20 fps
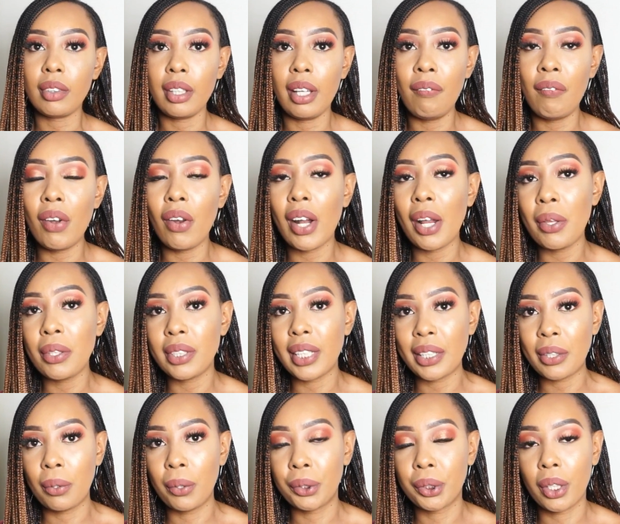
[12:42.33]
if you don't want to use
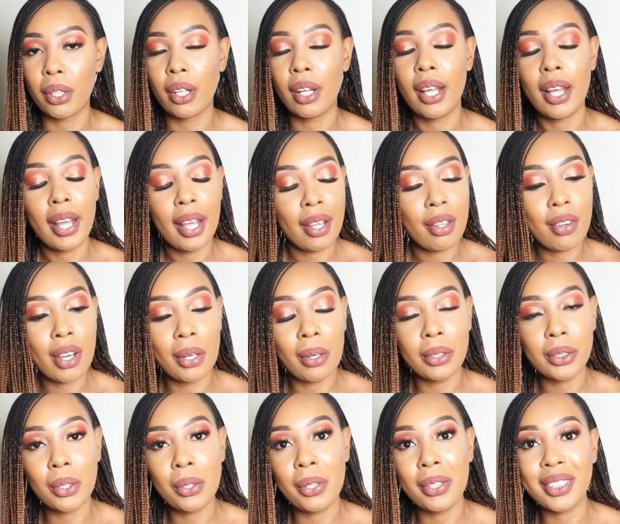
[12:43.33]
that lotion, you can
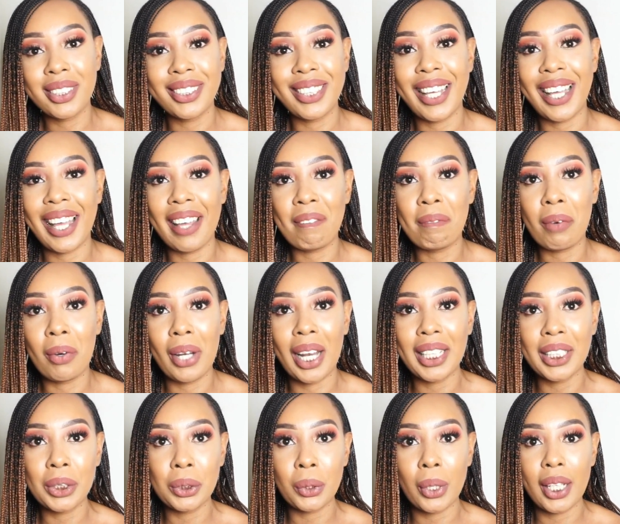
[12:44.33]
also use the
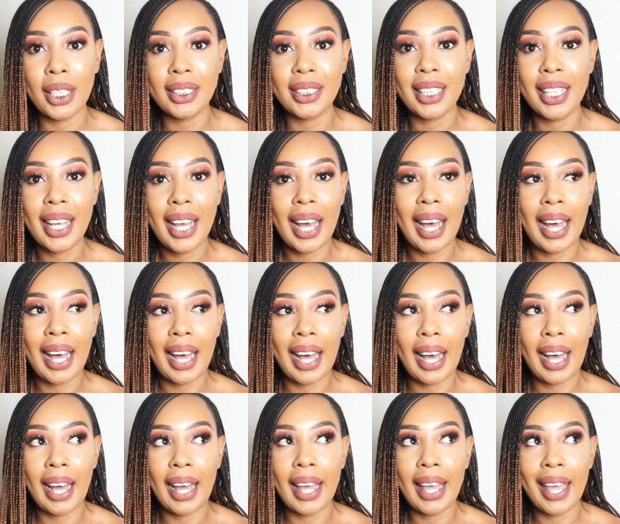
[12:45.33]
Paula's Choice
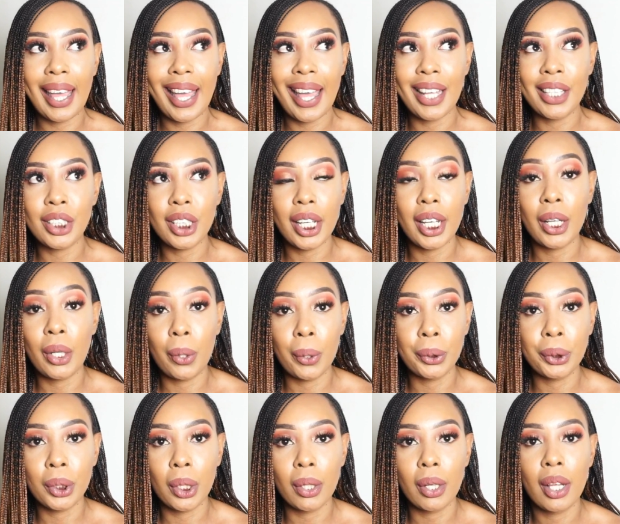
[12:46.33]
AHA
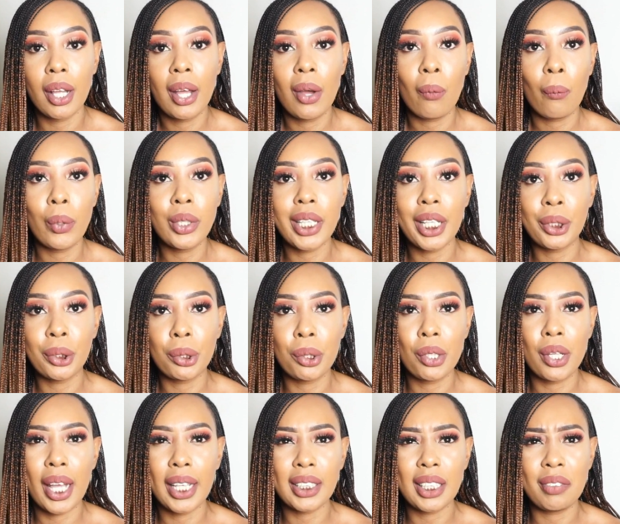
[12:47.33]
lotion, which I showed
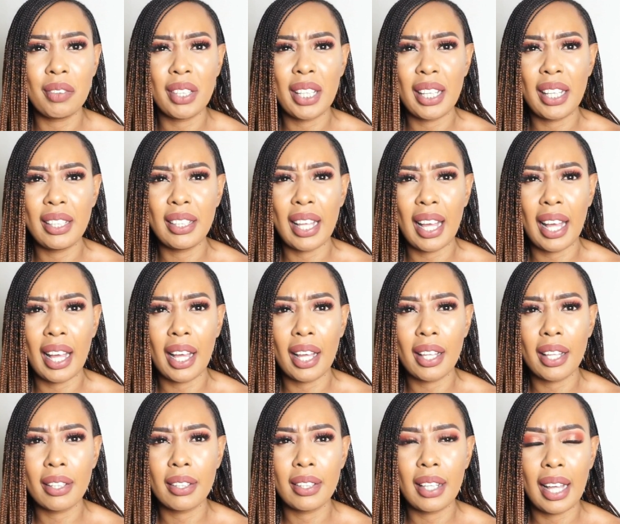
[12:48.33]
you guys in the
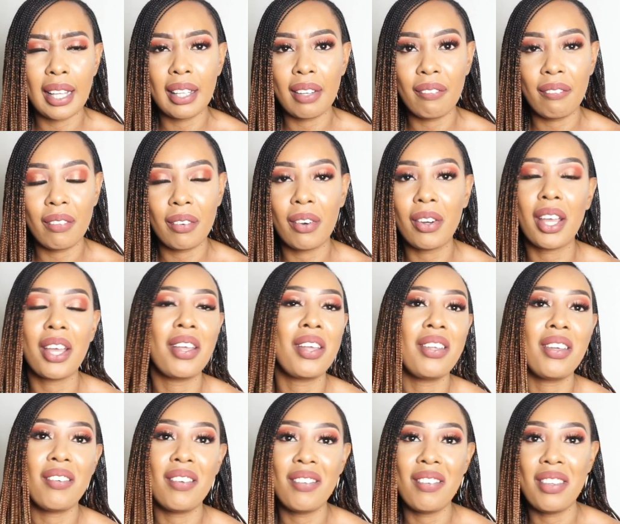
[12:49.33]
other.
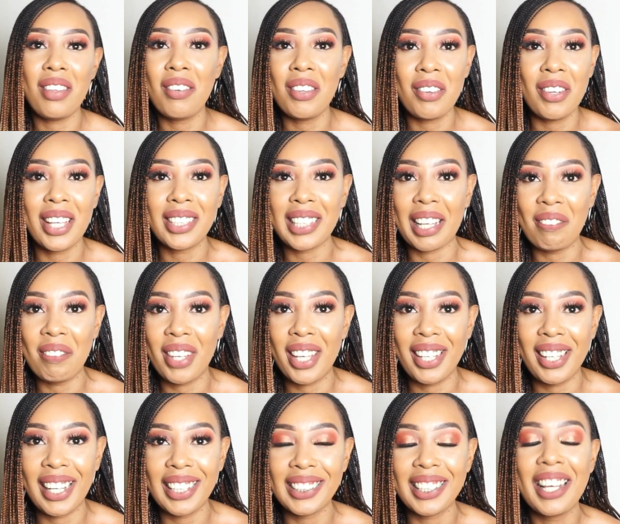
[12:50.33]
Okay, you guys are
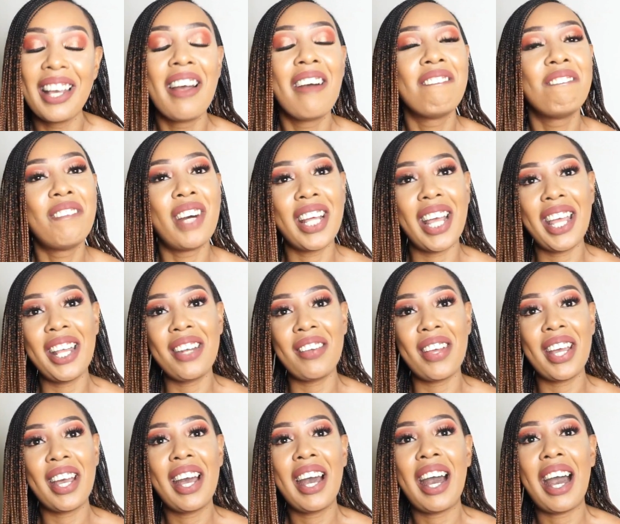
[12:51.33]
beginners, but
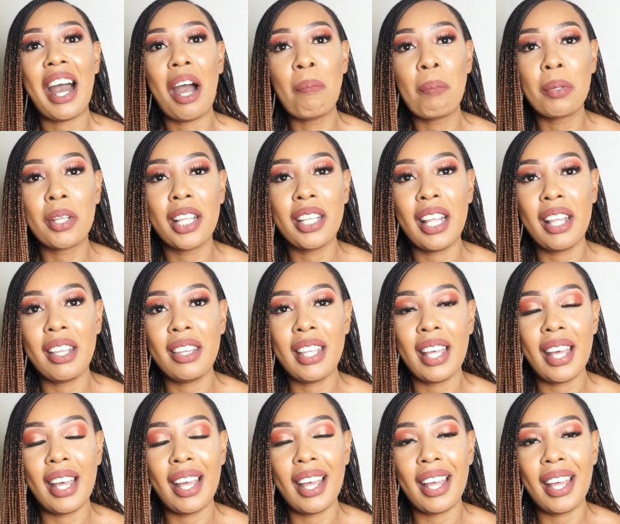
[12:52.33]
anyway, I'll put
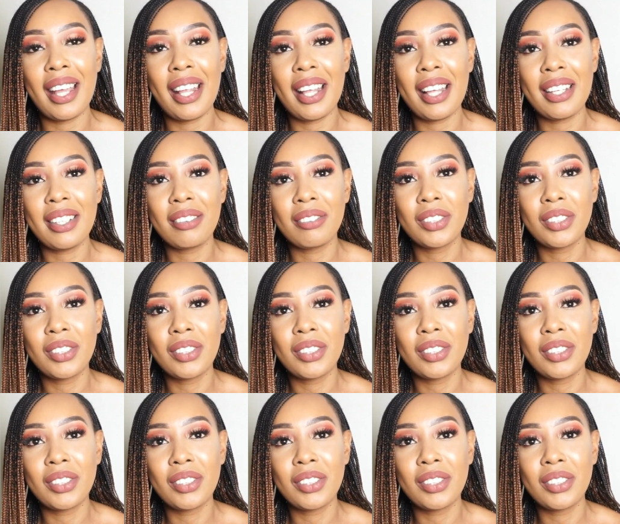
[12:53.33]
the